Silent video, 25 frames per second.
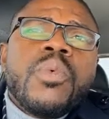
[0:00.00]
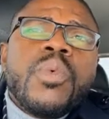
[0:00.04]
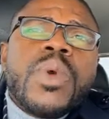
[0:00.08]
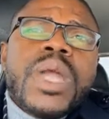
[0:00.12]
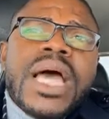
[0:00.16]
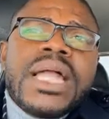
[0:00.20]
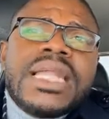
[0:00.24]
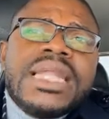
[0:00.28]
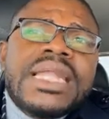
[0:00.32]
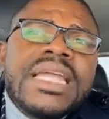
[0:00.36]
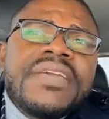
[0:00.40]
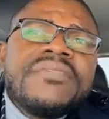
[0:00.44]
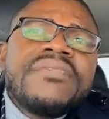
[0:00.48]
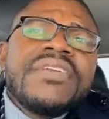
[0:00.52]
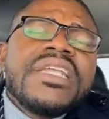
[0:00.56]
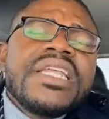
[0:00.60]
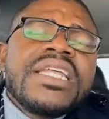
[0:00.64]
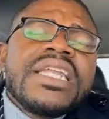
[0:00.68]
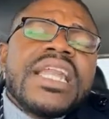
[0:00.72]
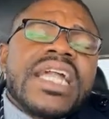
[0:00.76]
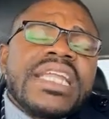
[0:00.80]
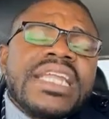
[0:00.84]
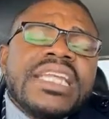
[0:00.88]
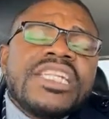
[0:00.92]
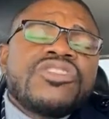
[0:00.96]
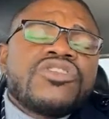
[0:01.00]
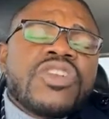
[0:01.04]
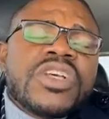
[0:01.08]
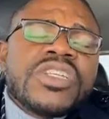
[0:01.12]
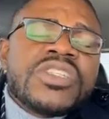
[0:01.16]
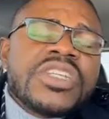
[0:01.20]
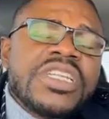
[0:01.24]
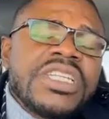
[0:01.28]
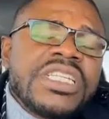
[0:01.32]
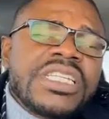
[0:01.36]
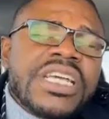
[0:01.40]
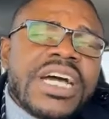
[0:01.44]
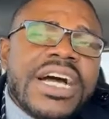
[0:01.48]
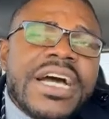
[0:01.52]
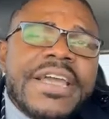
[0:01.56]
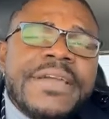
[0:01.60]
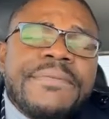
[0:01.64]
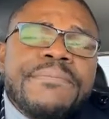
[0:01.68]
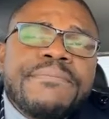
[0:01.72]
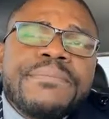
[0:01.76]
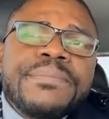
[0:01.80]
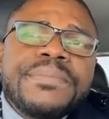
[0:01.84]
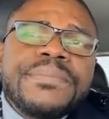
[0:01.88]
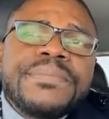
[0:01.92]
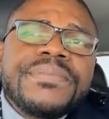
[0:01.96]
we are living in an interesting
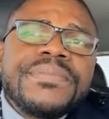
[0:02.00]
time.